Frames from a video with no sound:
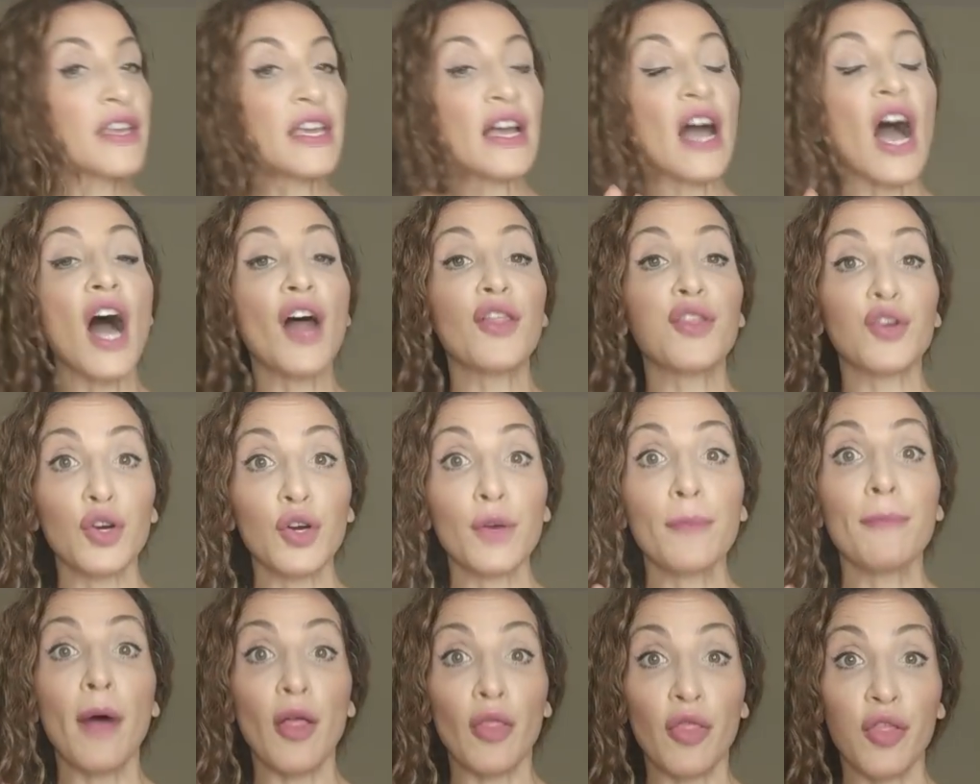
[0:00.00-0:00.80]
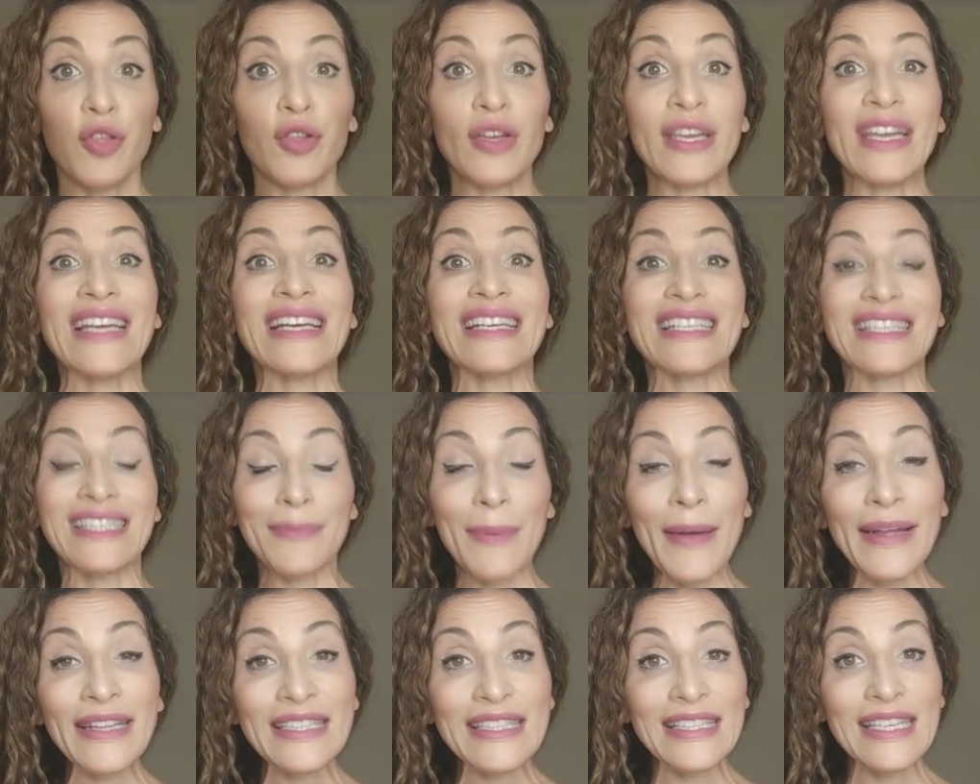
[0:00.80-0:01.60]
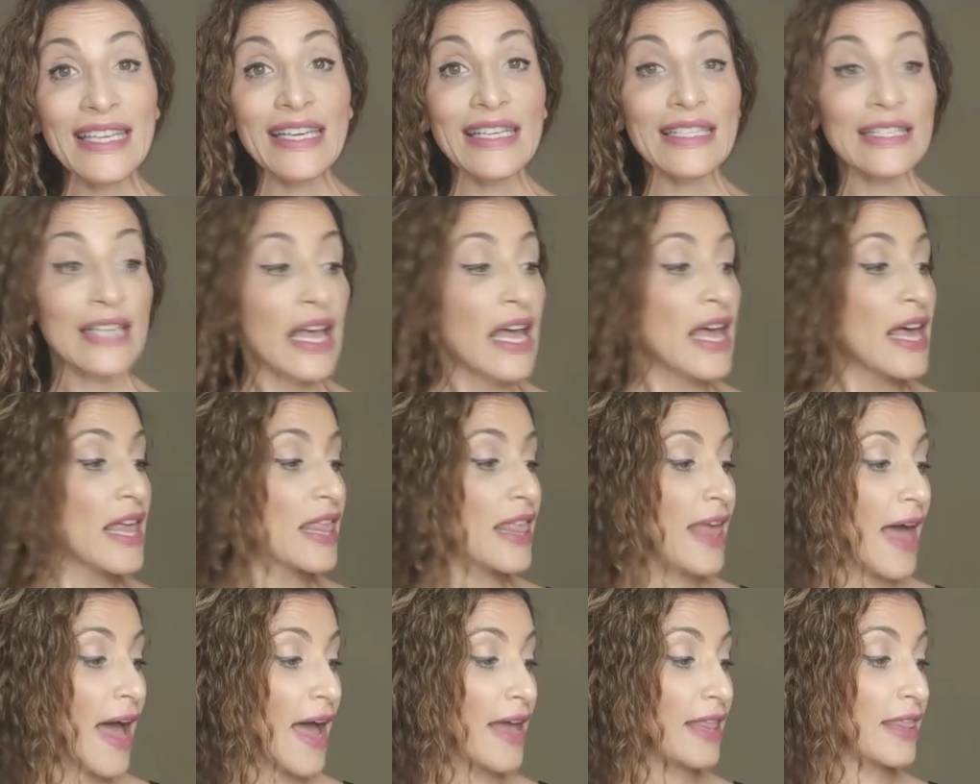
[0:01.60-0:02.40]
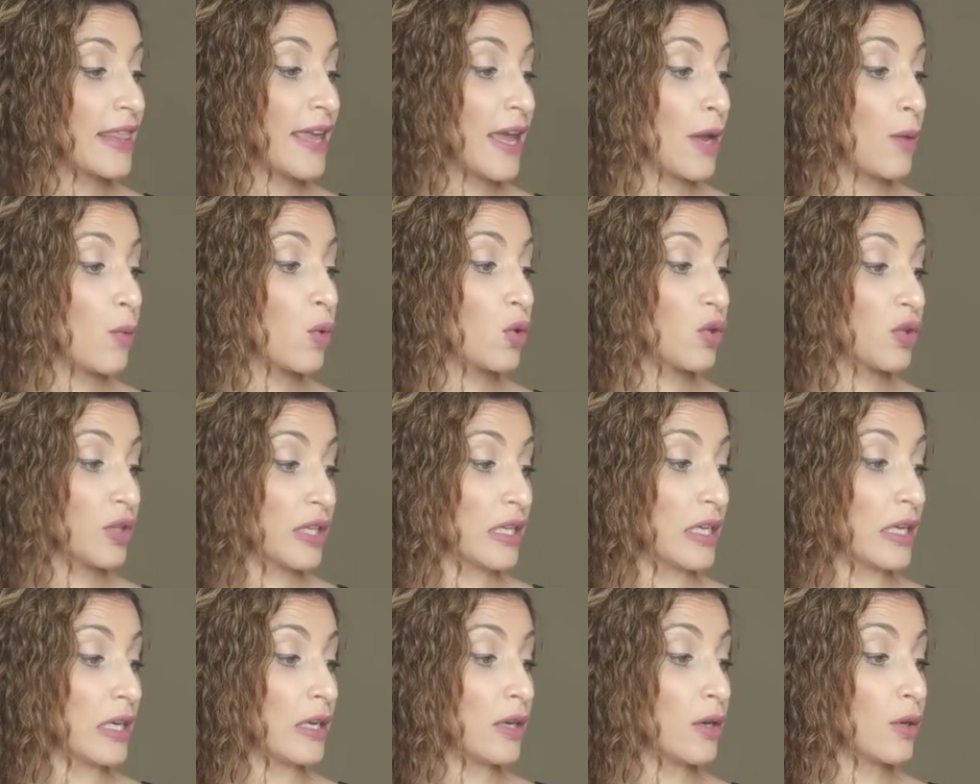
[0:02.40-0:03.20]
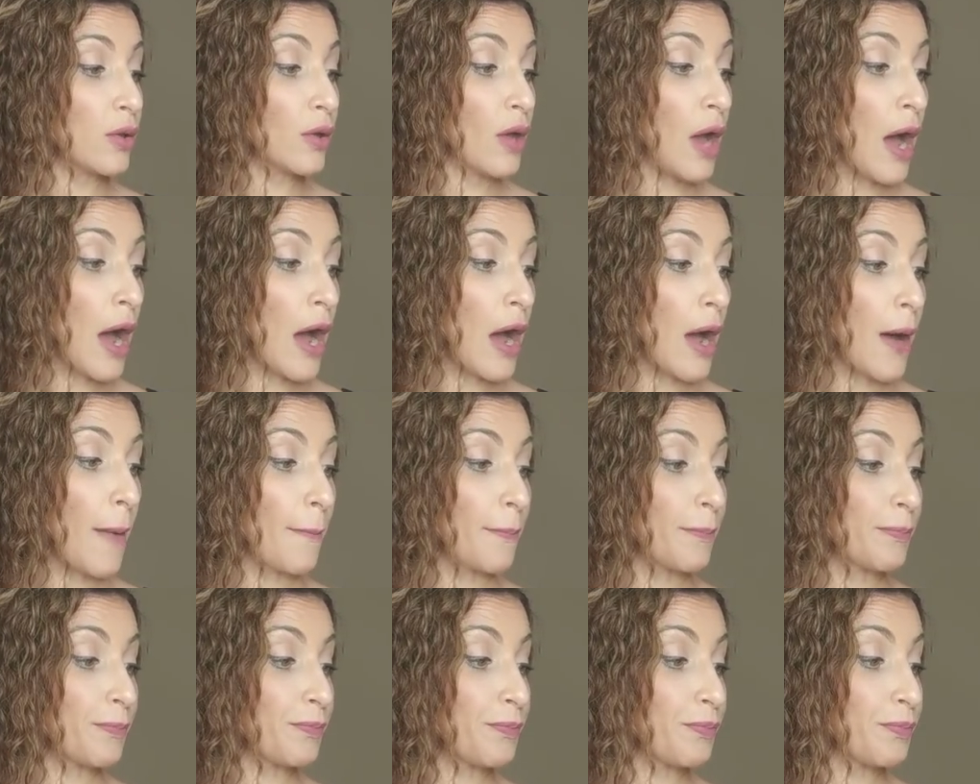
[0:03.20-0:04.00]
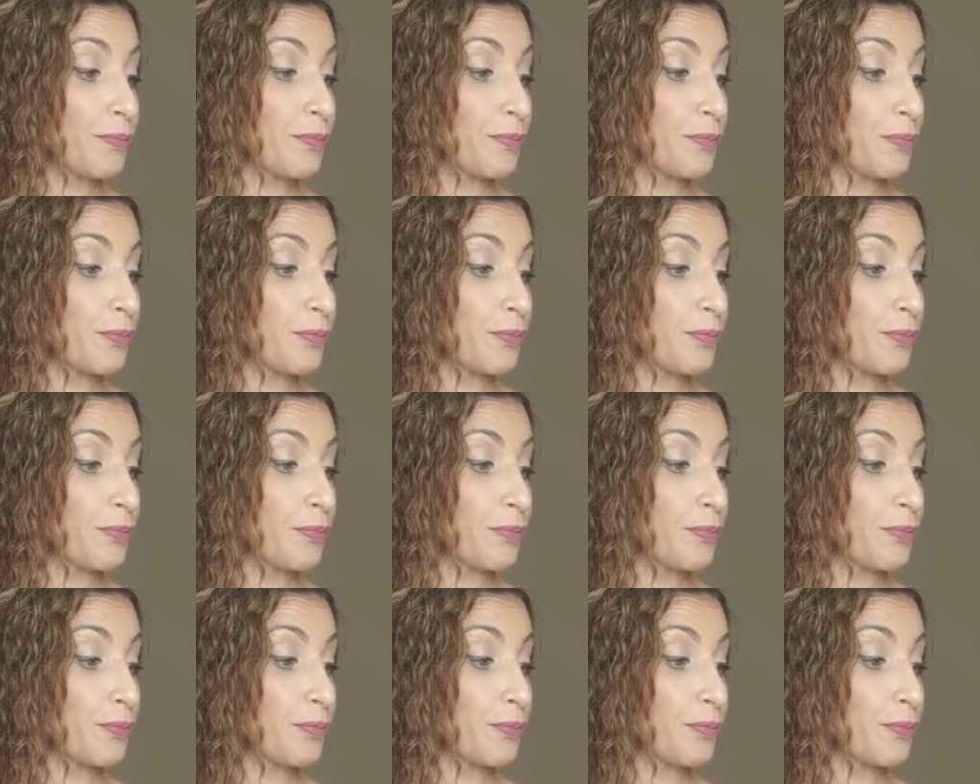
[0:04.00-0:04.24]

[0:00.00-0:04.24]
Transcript: the other monthly expenses that they will need. Um,